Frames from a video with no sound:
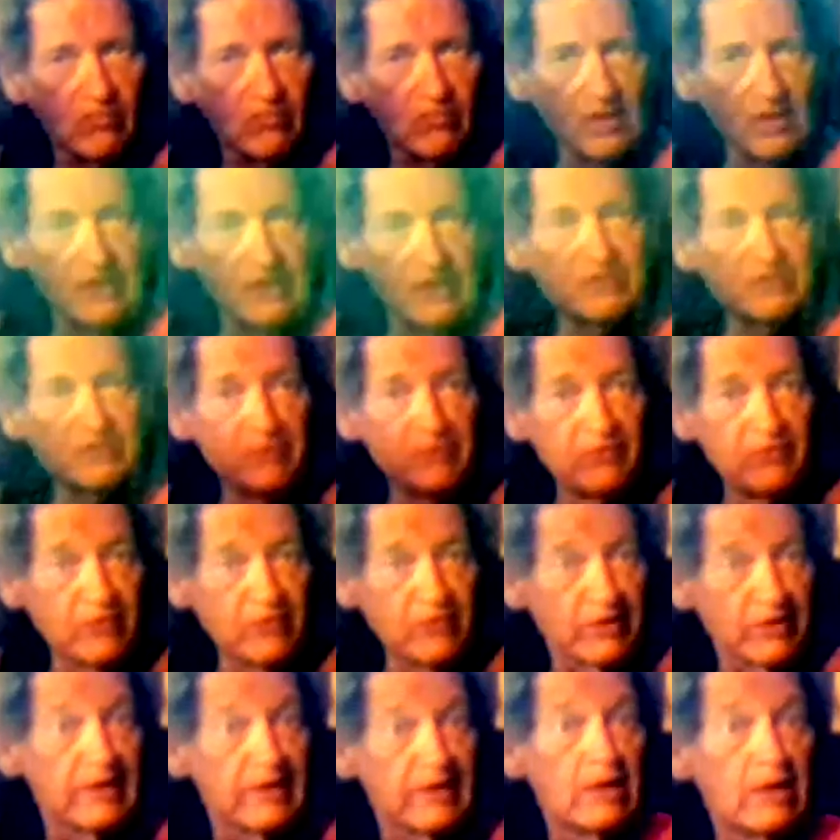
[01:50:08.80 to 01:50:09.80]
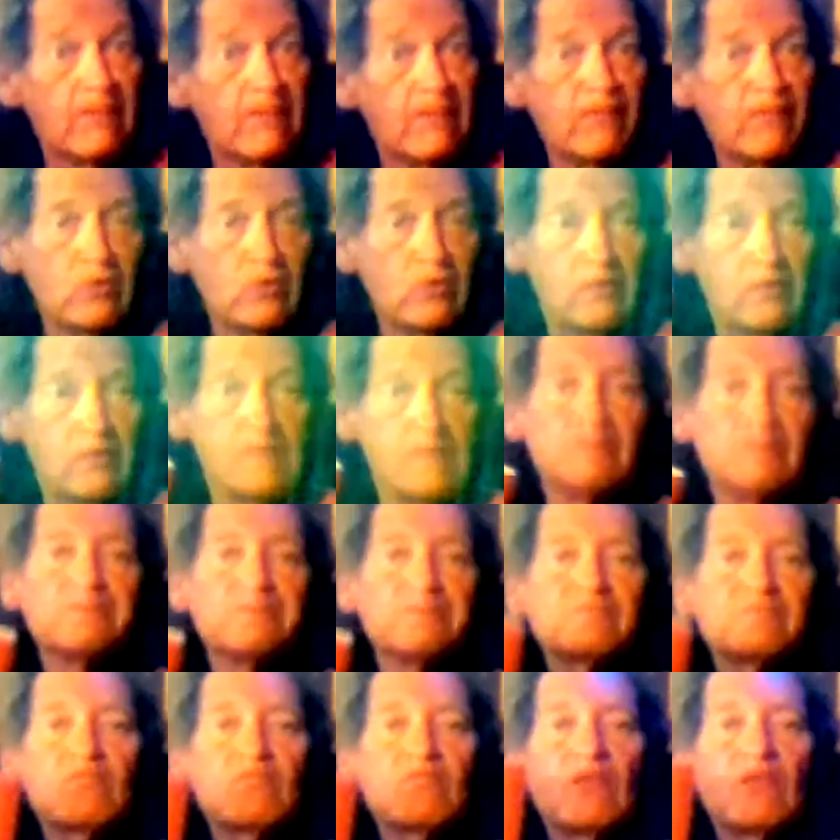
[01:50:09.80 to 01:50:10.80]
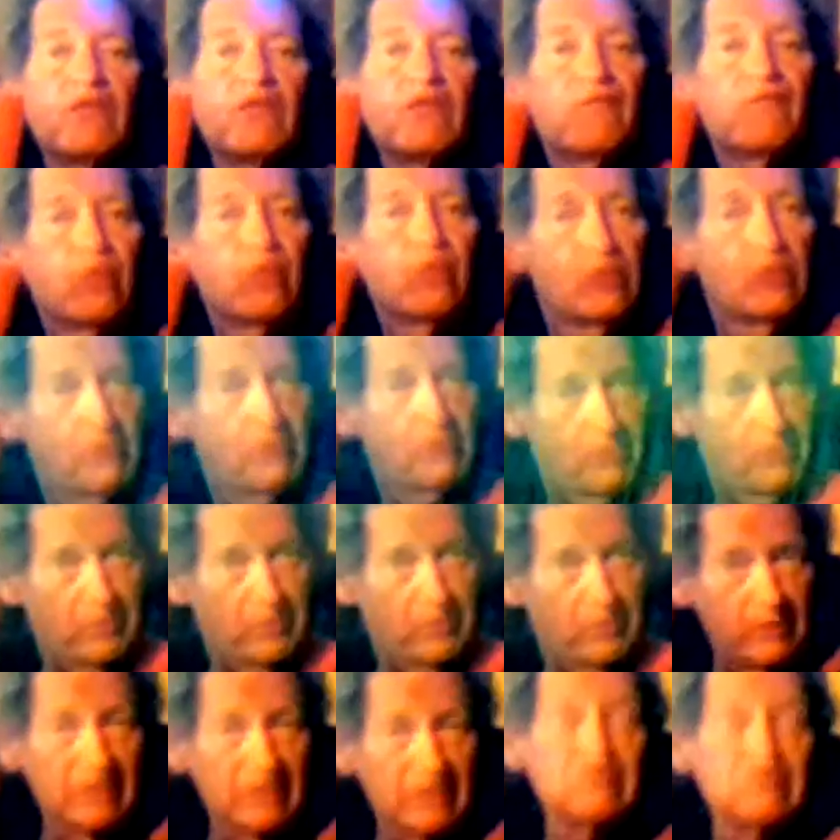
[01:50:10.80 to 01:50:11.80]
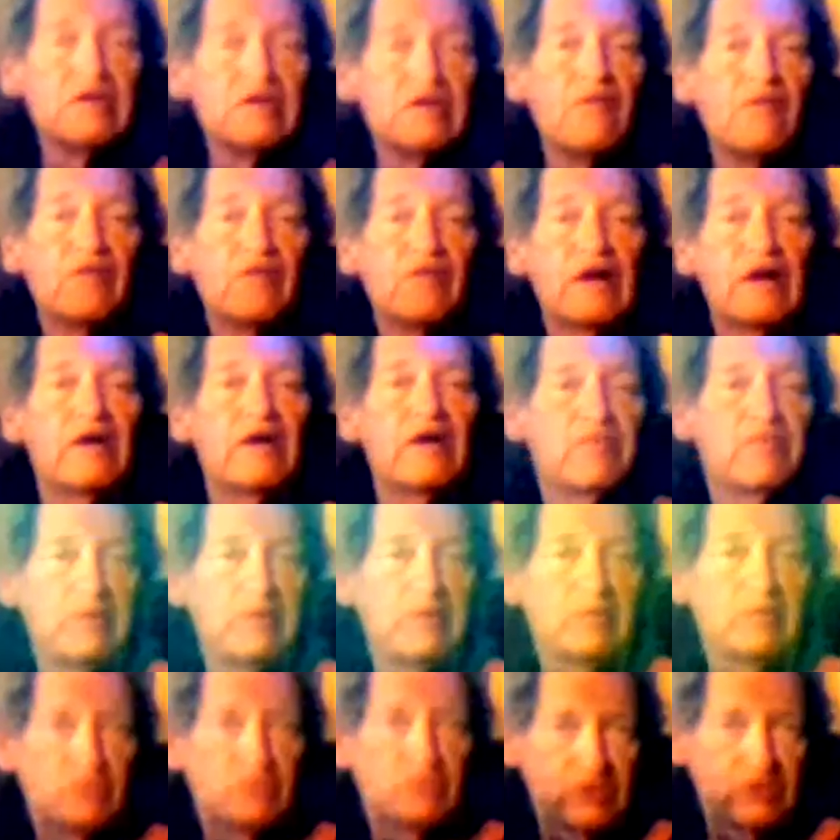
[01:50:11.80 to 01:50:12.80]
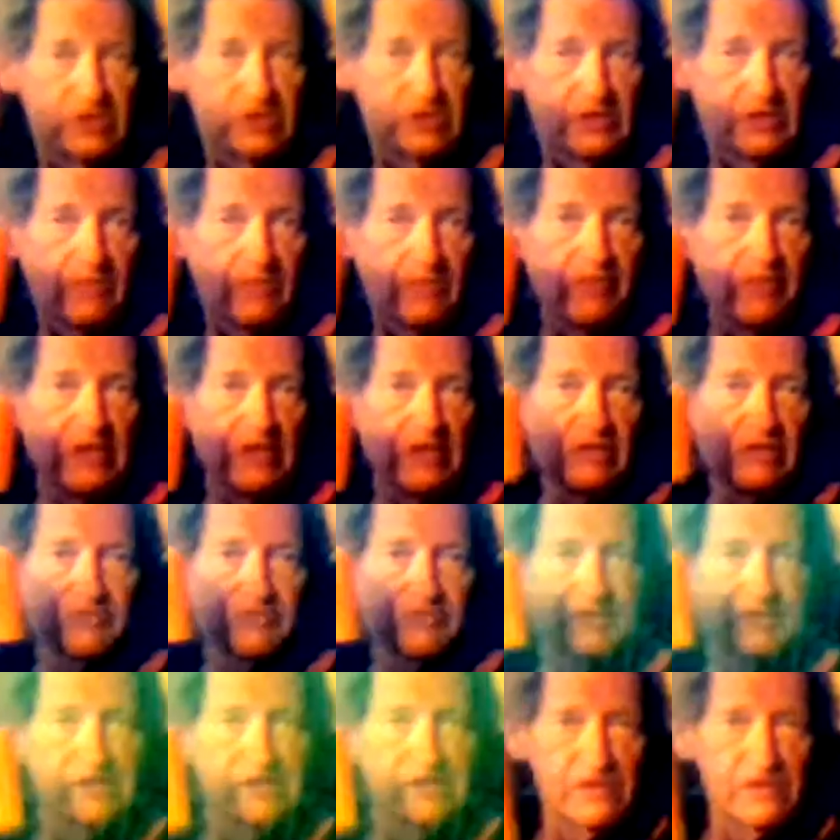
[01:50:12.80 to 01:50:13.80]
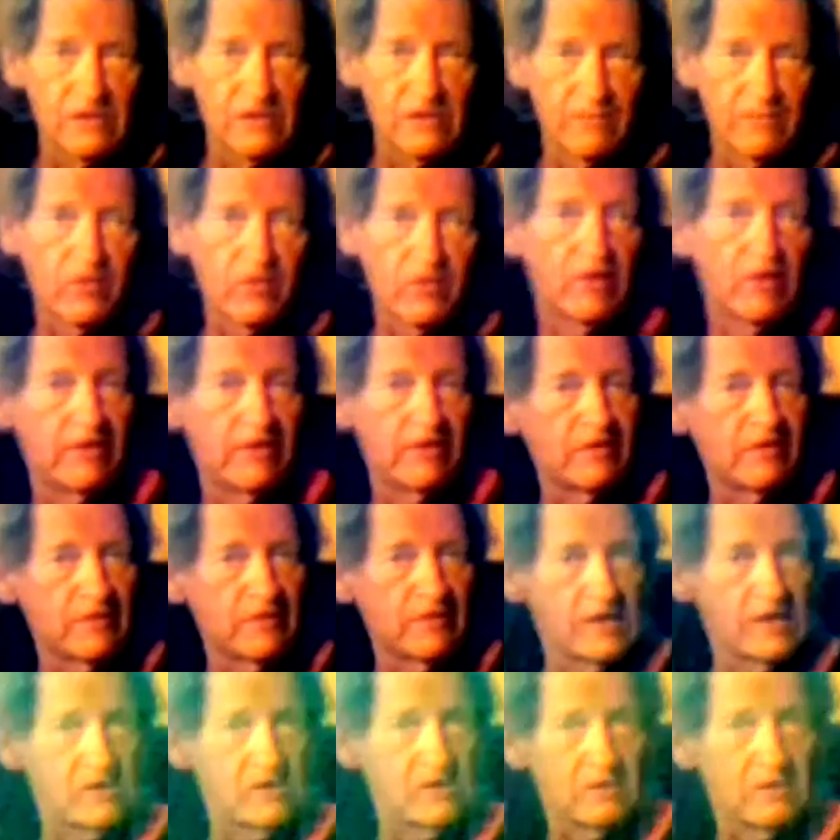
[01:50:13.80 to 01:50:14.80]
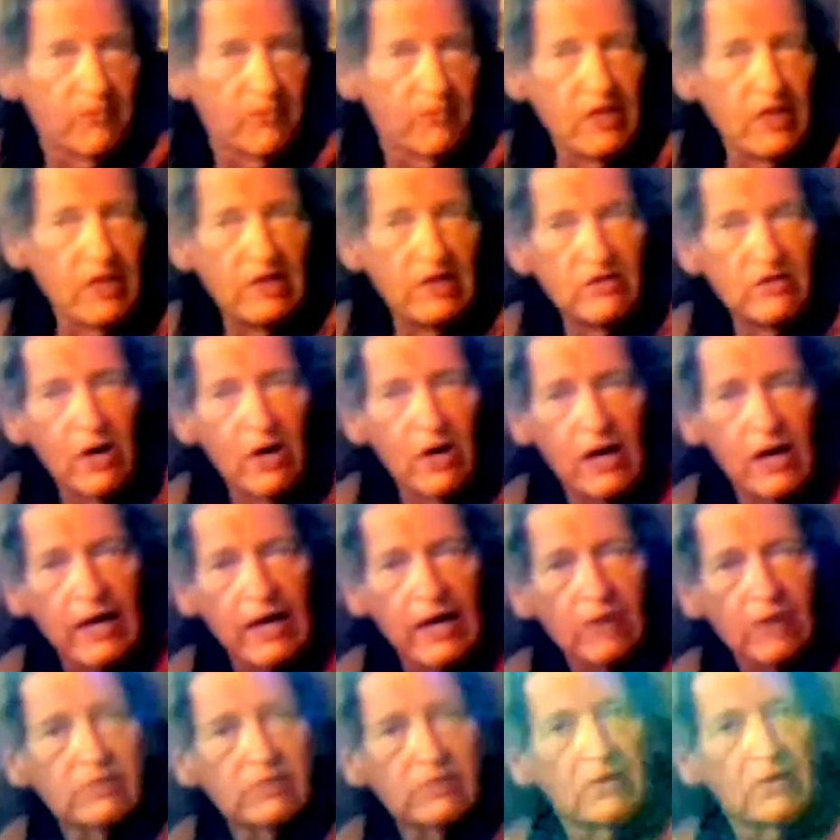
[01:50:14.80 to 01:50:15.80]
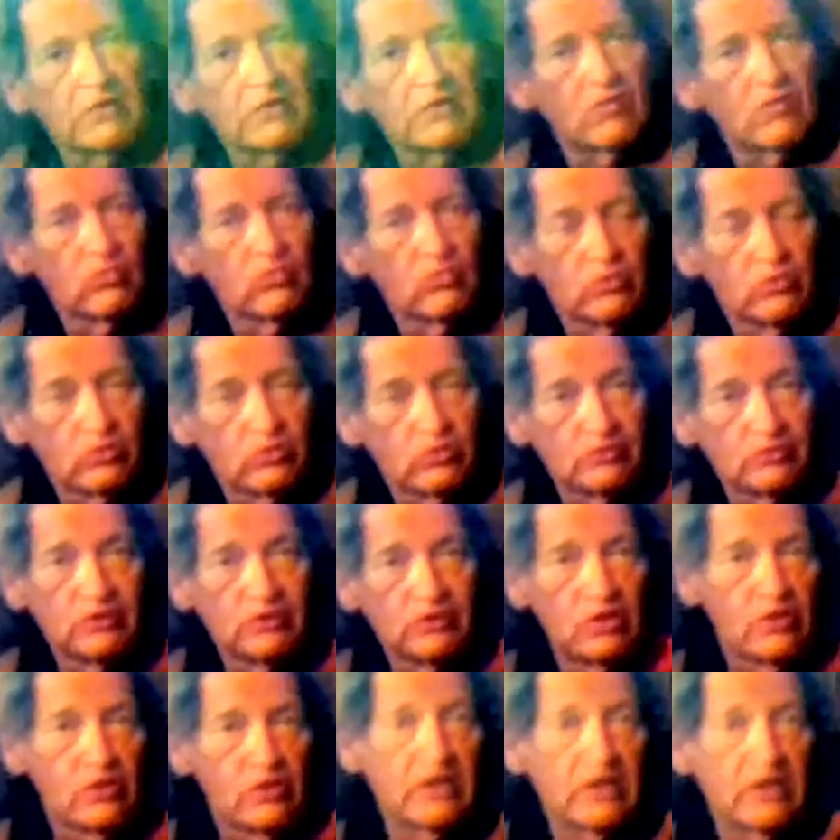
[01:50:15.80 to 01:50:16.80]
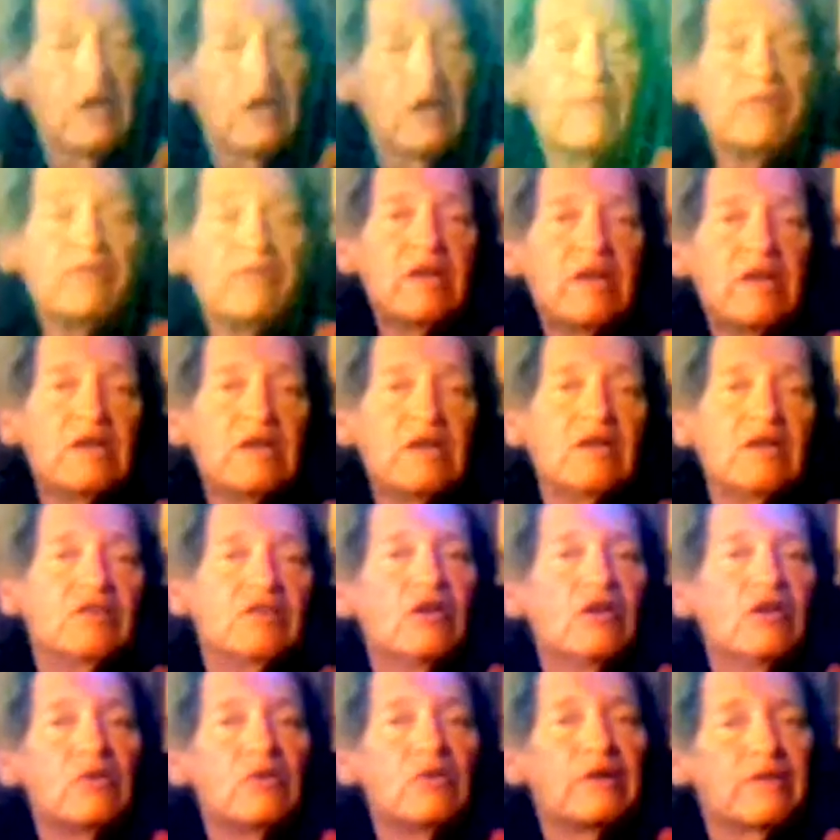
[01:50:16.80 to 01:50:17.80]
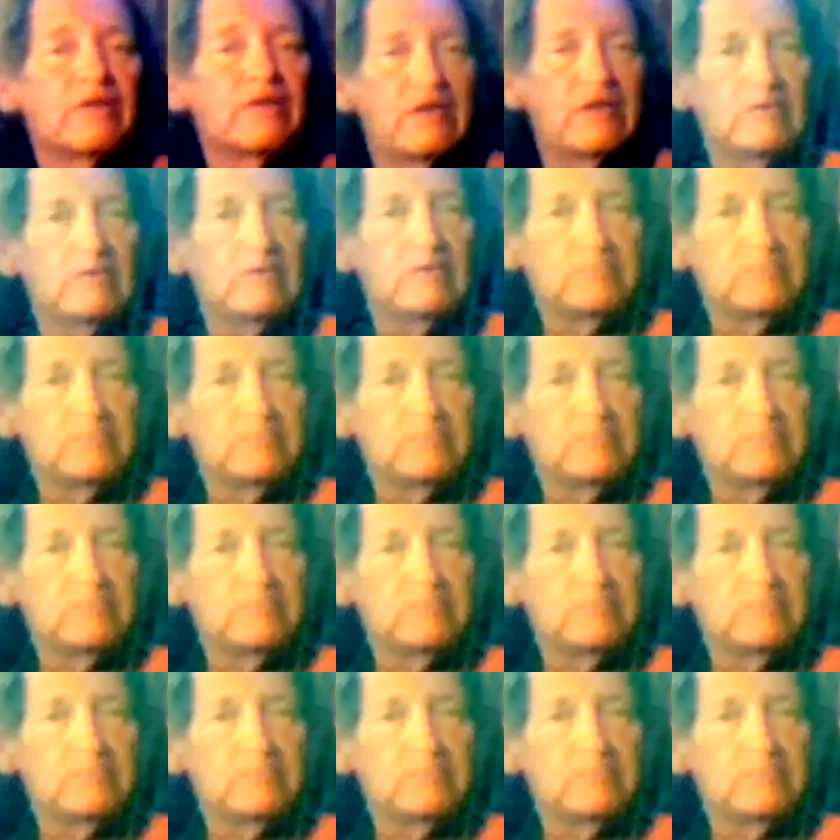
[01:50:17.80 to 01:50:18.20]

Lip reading: it's been very helpful for me, myself, and I to be able to sit here on the internet and talk out there into the world, and knowing that